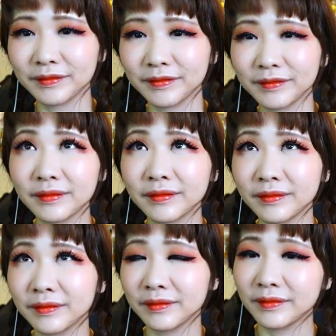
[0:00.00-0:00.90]

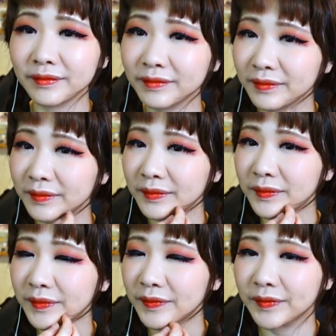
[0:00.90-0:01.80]

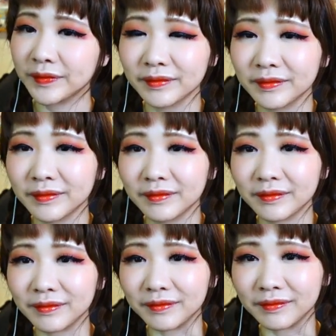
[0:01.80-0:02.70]

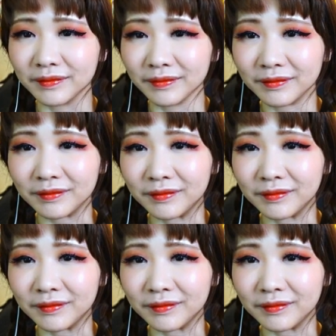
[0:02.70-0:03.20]
The person shown says nothing.